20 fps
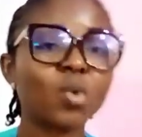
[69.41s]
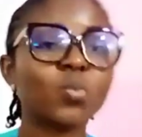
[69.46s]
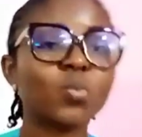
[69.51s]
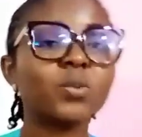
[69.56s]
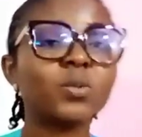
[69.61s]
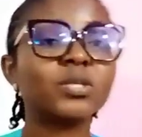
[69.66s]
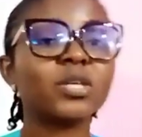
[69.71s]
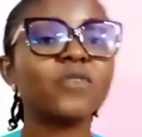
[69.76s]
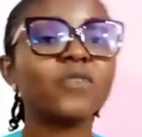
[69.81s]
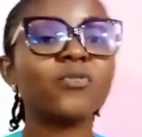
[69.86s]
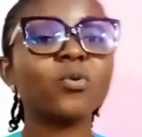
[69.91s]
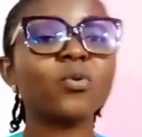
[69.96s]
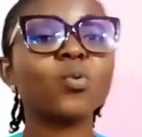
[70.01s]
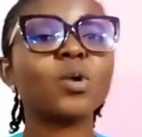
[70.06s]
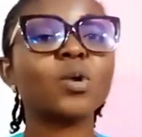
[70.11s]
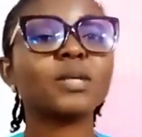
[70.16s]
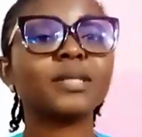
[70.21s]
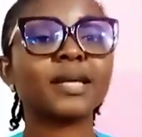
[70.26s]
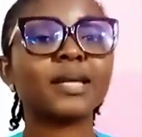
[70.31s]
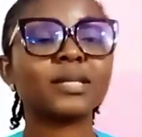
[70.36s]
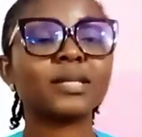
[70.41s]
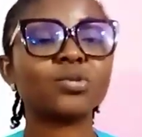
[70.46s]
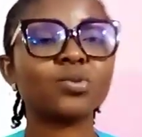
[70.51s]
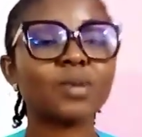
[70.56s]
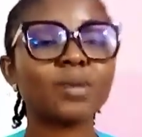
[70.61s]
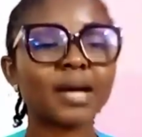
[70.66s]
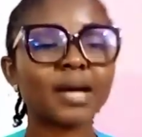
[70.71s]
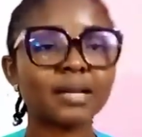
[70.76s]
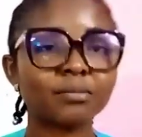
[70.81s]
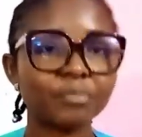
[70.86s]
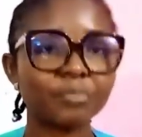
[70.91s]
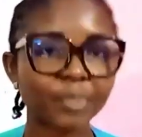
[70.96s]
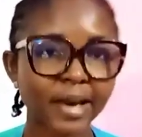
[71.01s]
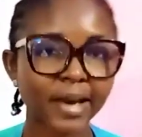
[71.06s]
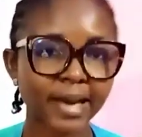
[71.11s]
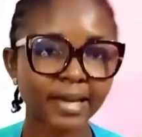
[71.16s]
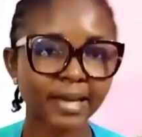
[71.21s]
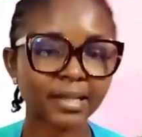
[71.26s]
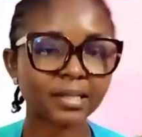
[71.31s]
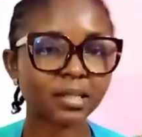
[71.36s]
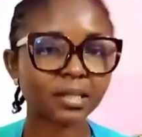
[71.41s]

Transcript: whichever one that you can buy.